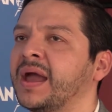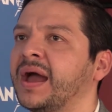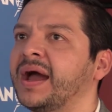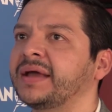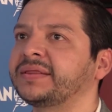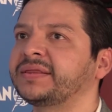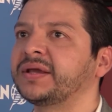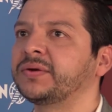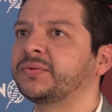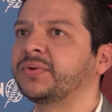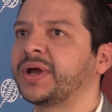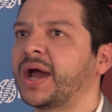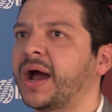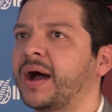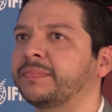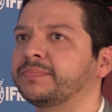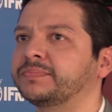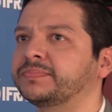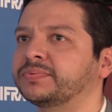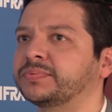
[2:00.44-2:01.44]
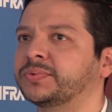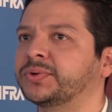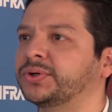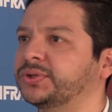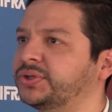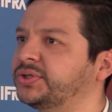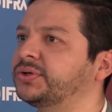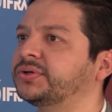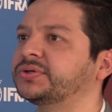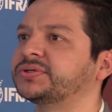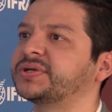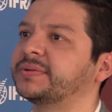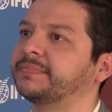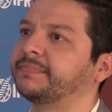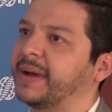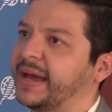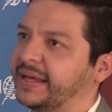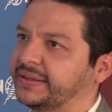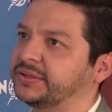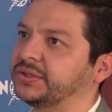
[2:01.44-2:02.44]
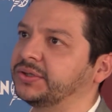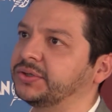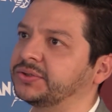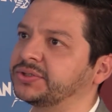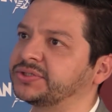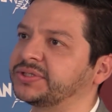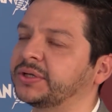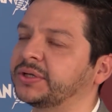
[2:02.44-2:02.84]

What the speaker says: I think we have good news and bad news.